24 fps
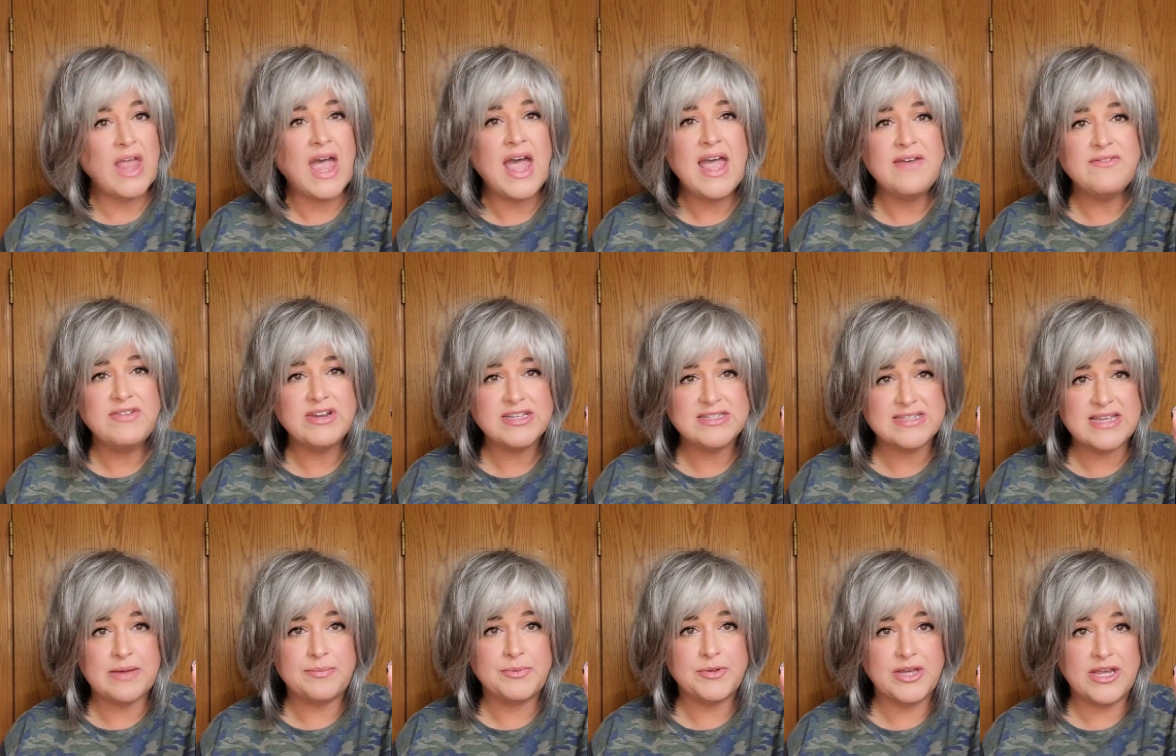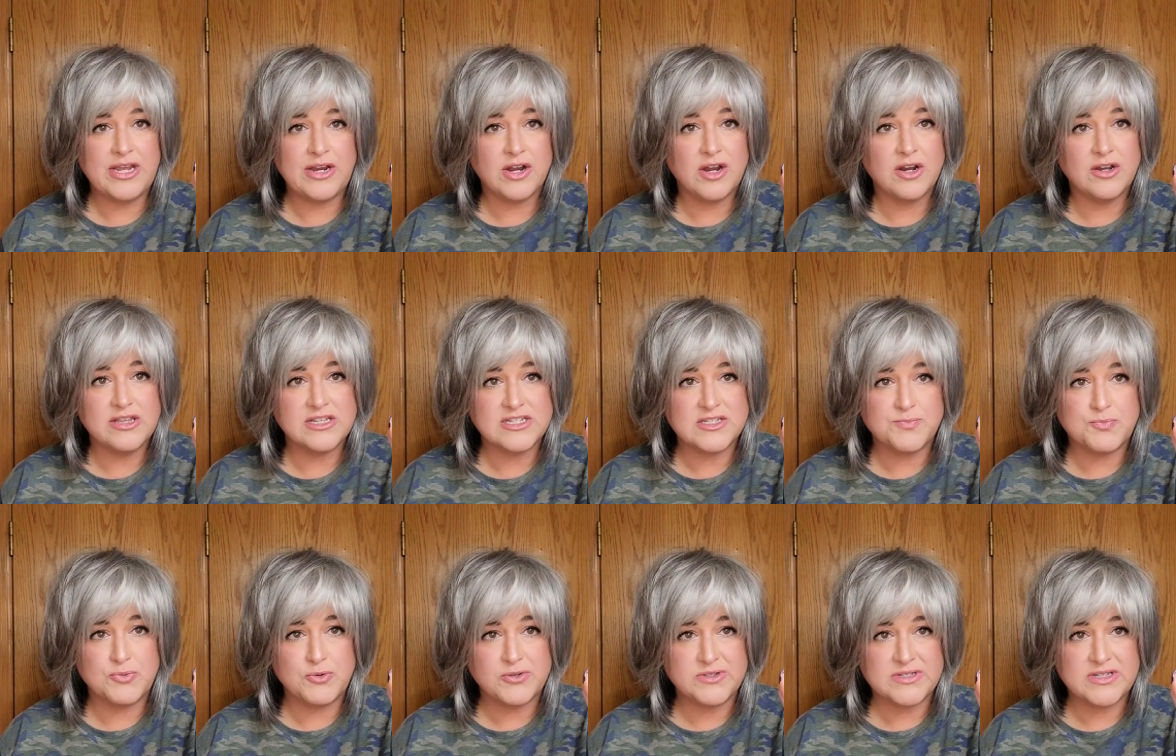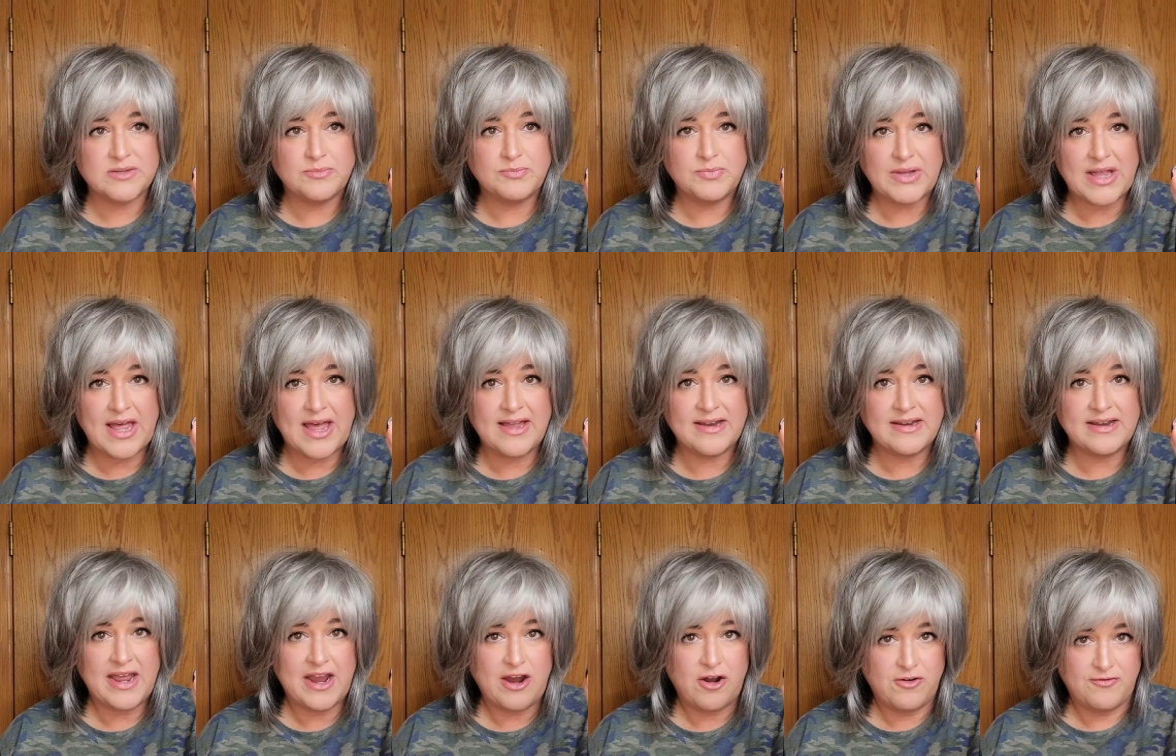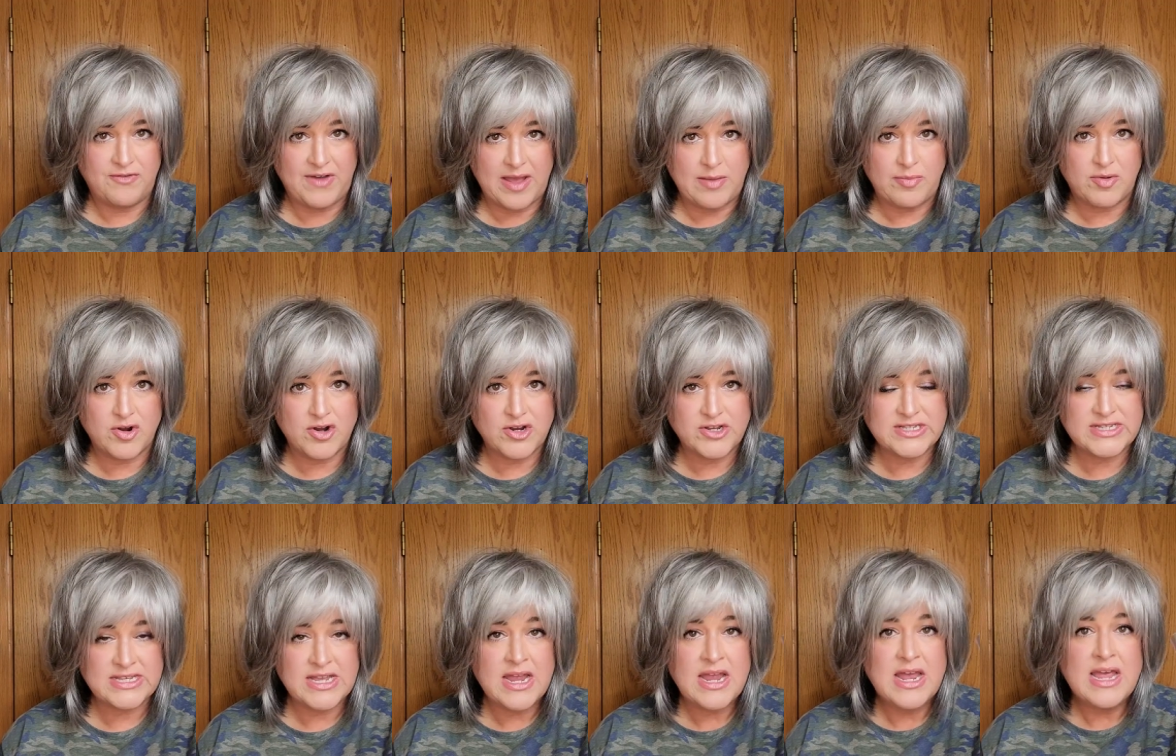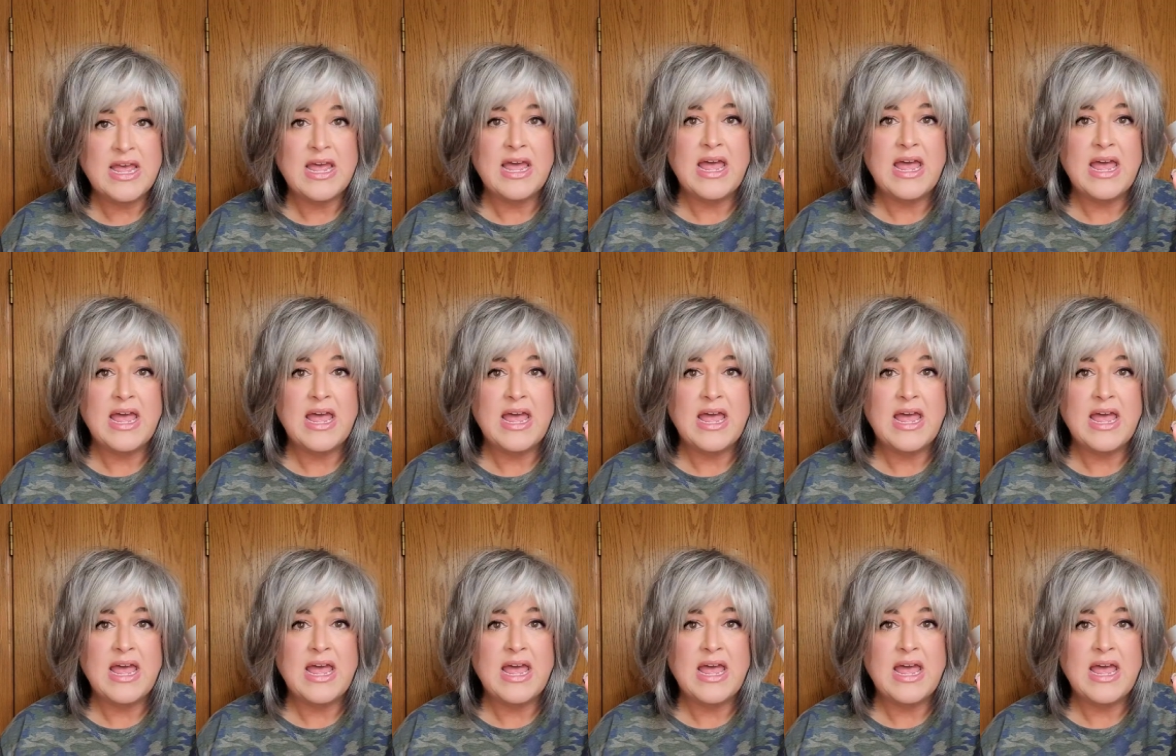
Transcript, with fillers: I have an example here, this Boost and Blend hair fibers,